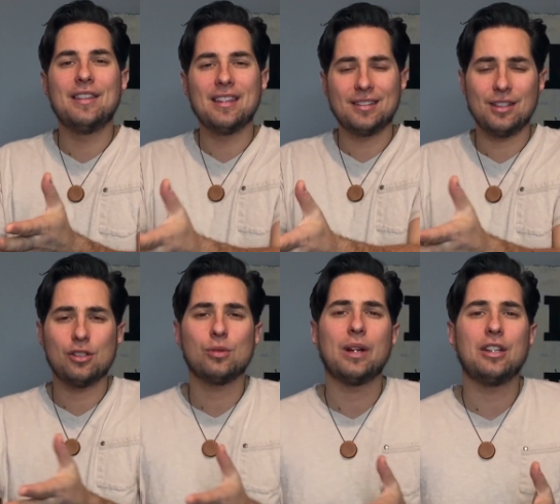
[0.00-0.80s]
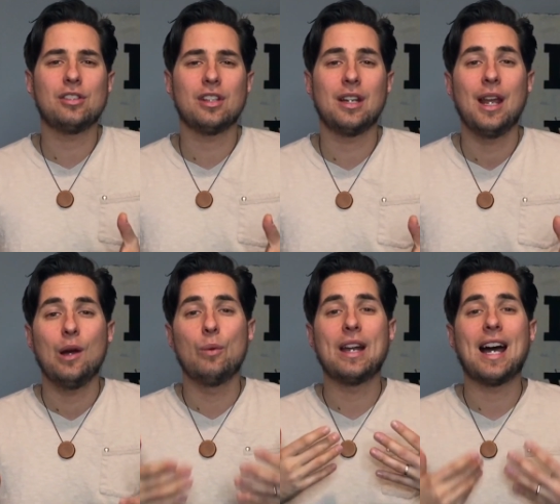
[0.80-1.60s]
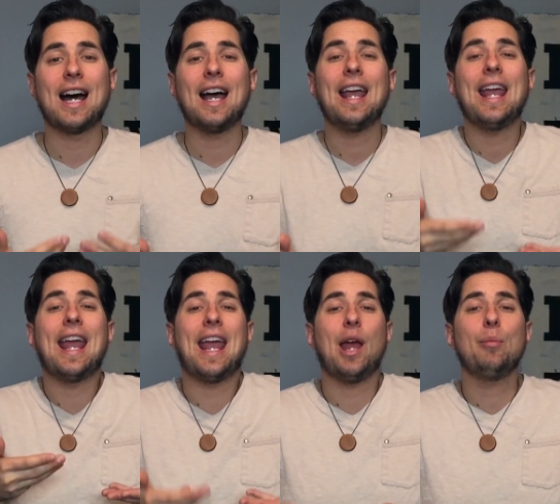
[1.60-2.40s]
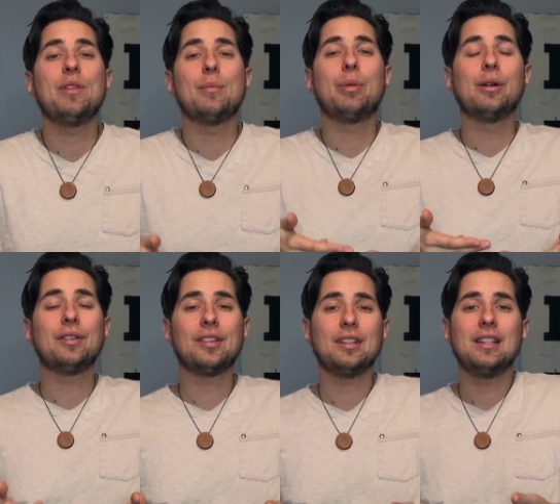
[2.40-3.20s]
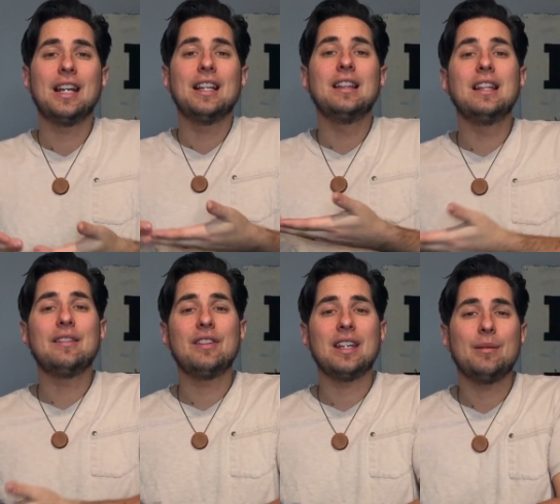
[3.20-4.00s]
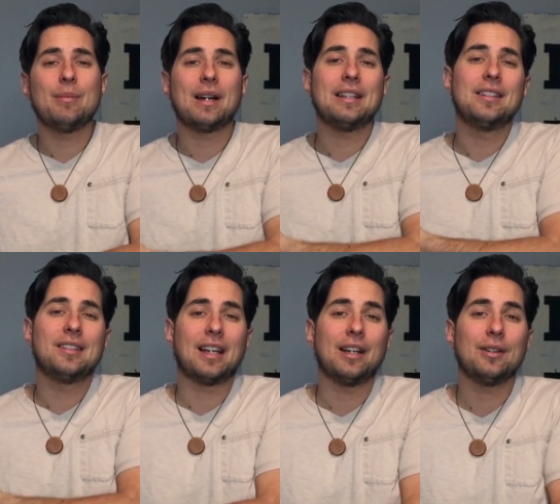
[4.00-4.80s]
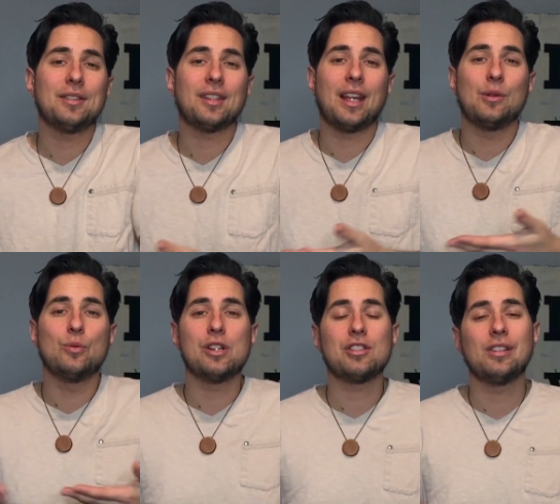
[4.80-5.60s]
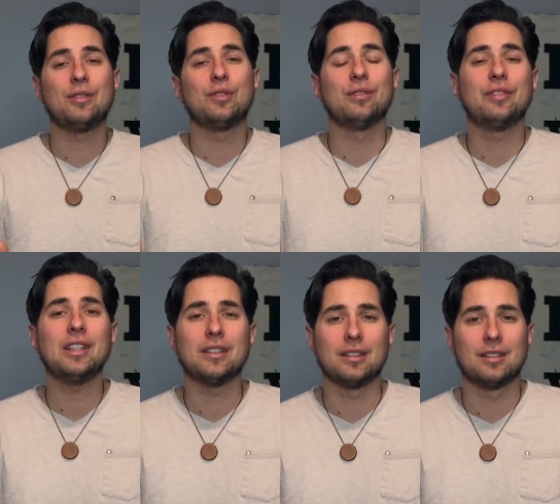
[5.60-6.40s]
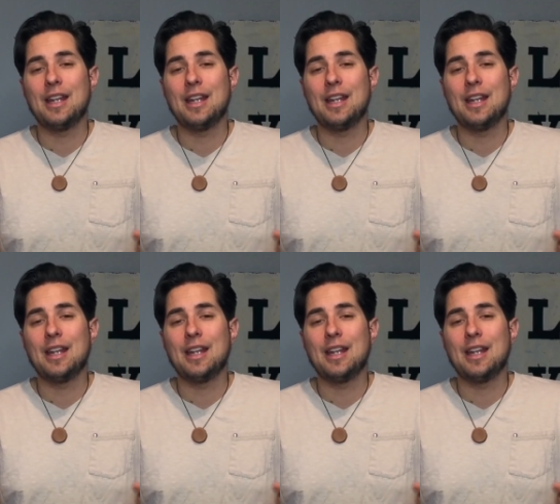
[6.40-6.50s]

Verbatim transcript: this situation when I am the person living my desires and wishes fulfilled?